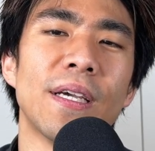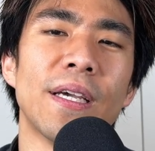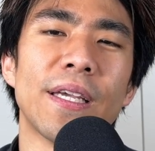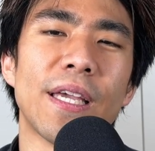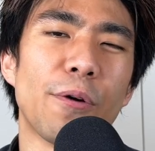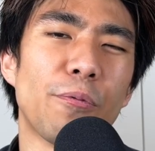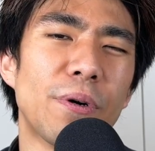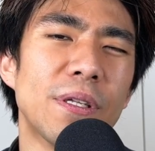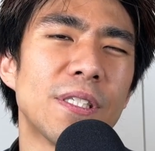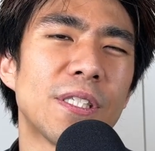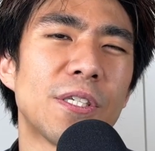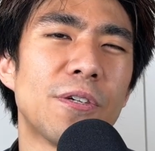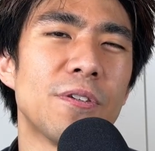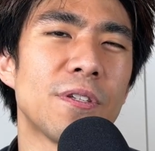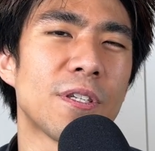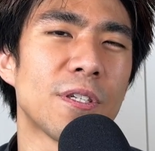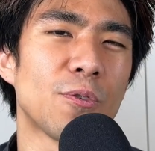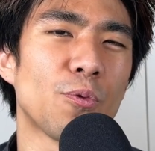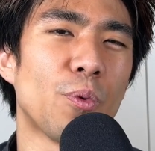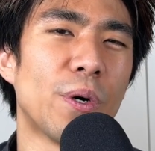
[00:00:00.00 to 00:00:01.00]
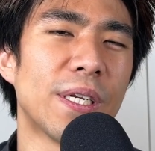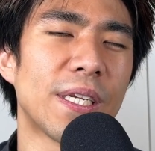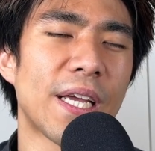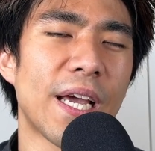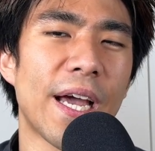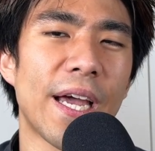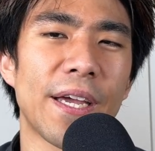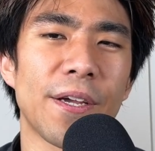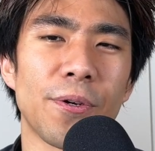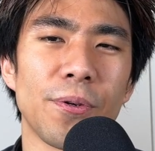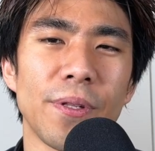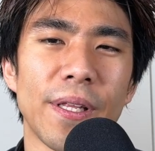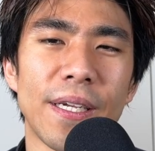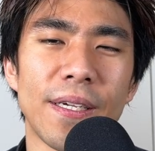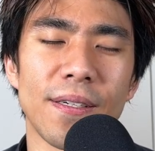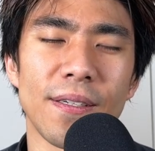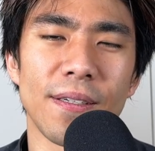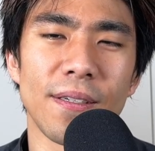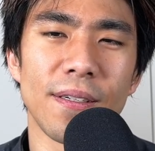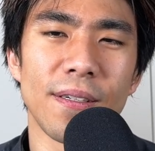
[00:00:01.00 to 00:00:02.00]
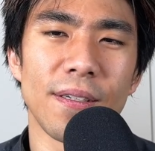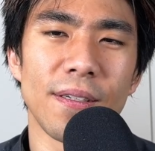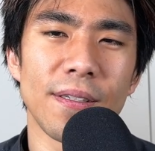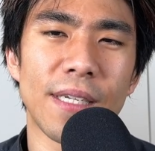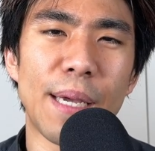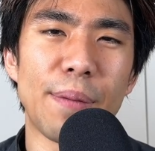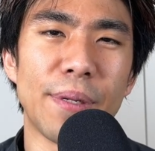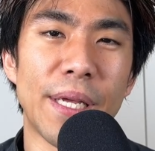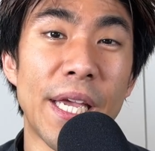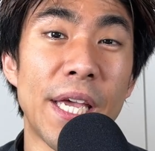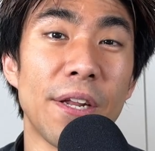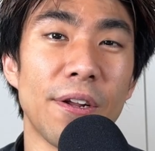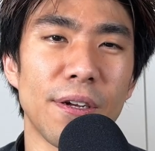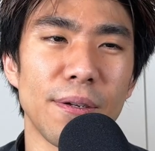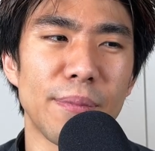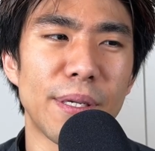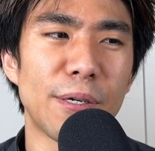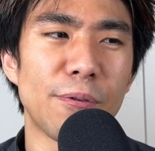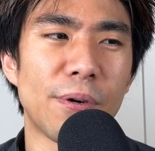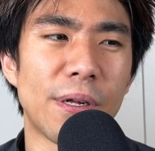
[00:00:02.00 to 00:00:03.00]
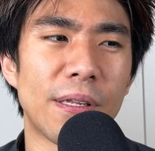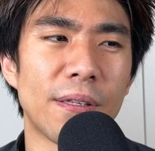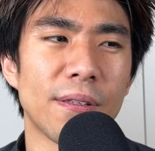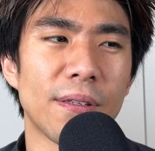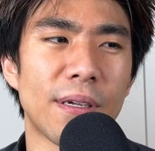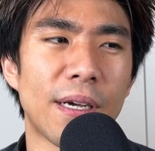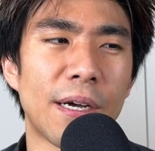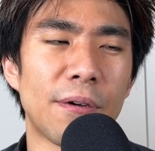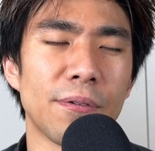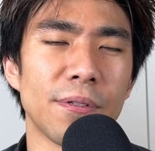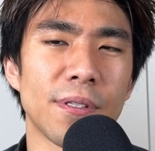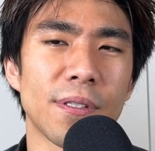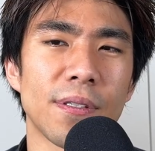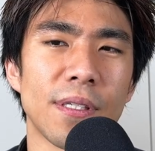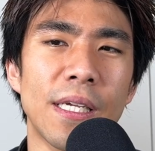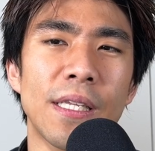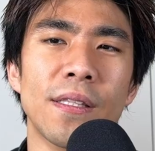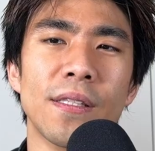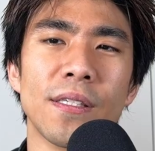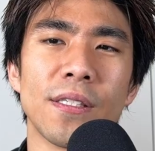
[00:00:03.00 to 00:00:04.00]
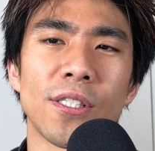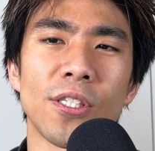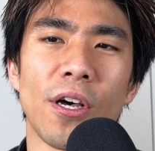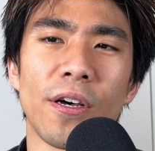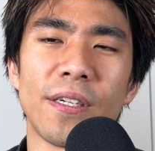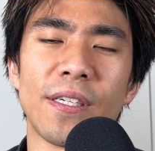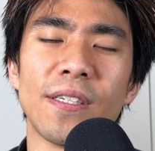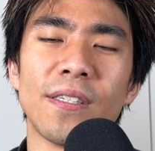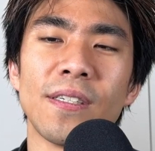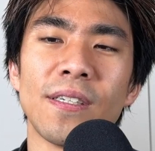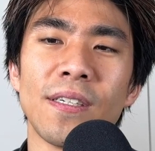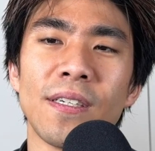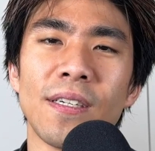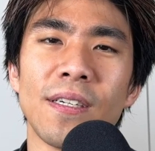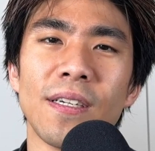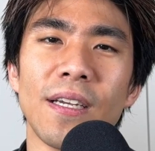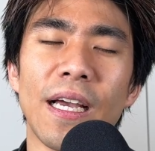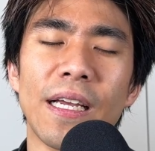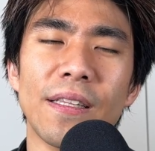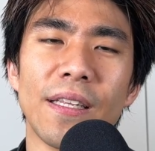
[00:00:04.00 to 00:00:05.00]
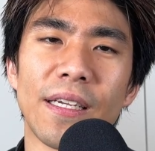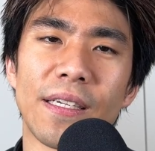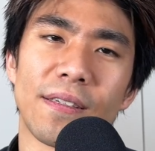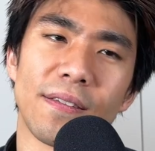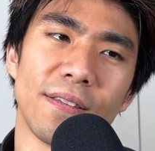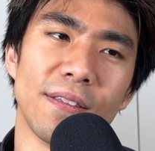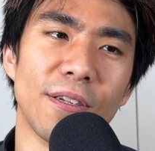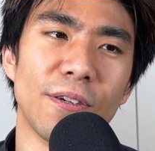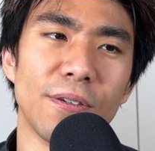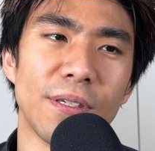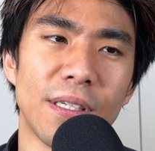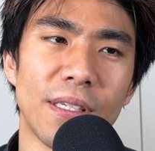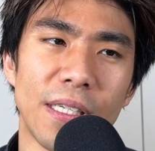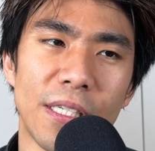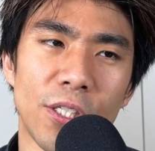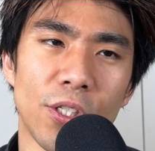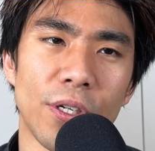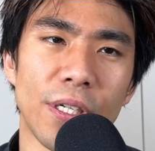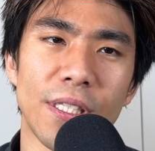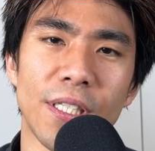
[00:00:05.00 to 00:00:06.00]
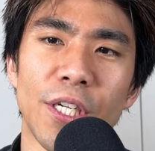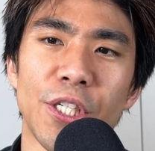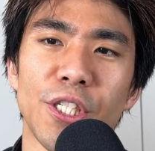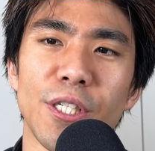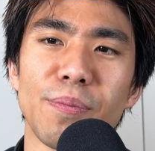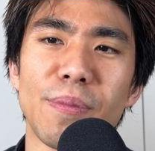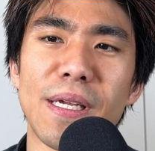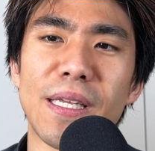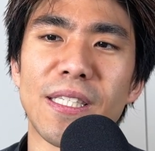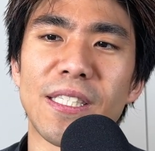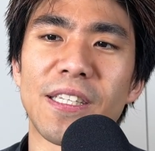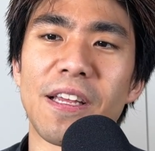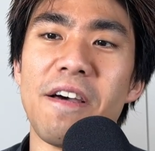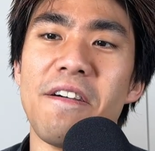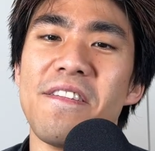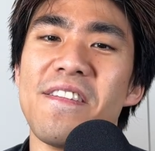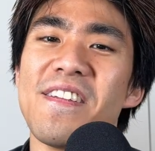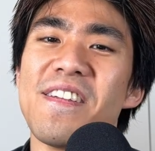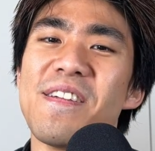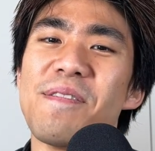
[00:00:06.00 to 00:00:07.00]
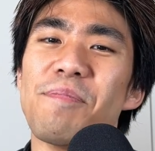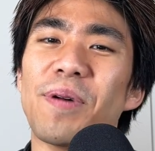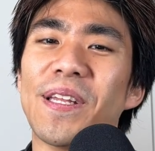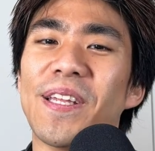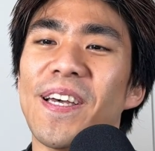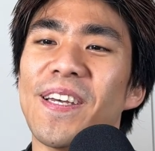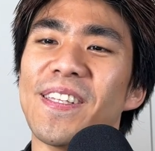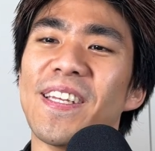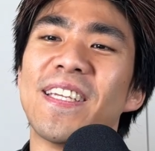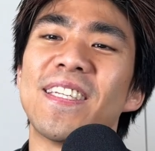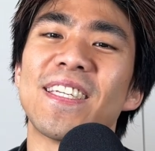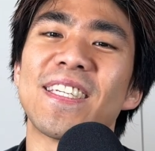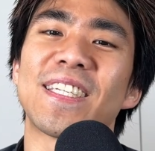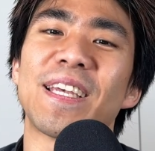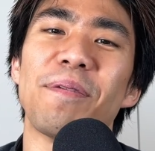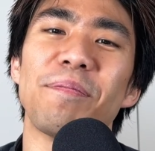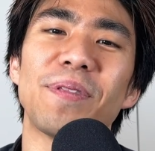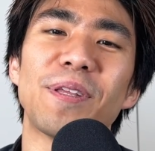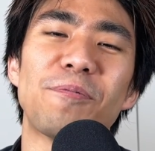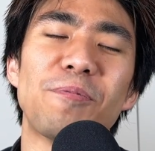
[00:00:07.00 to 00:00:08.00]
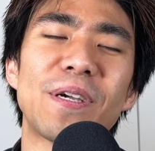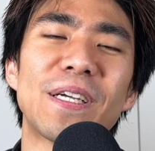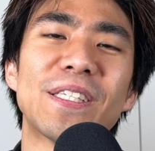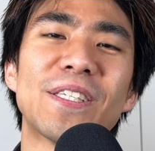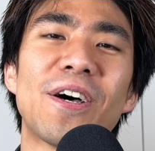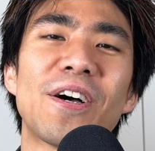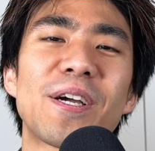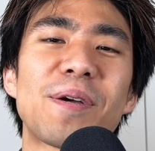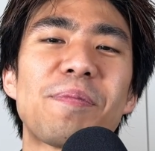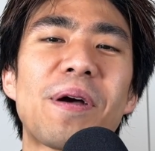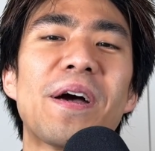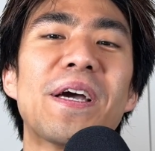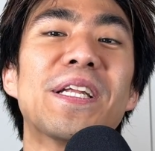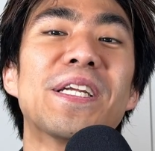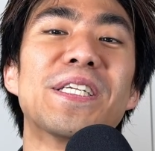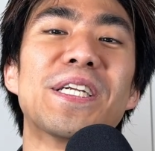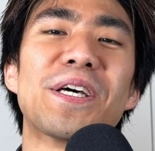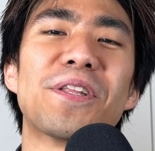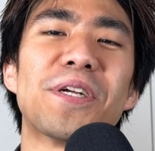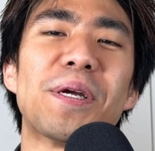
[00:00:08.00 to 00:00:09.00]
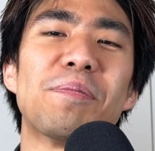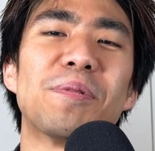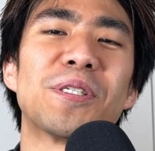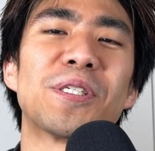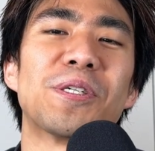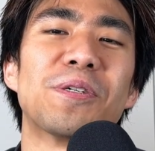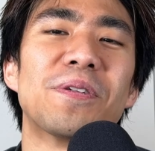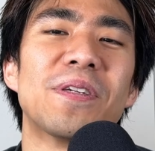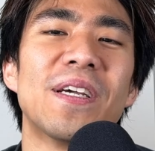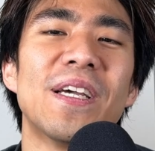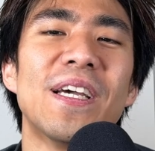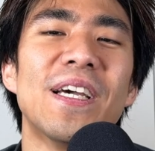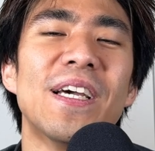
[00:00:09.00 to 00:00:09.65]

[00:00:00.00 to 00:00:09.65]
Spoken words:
once there's this one guy who like came to hit on me while I was in the sauna, and like he started touching me and stuff. But this is something we can talk about in another episode.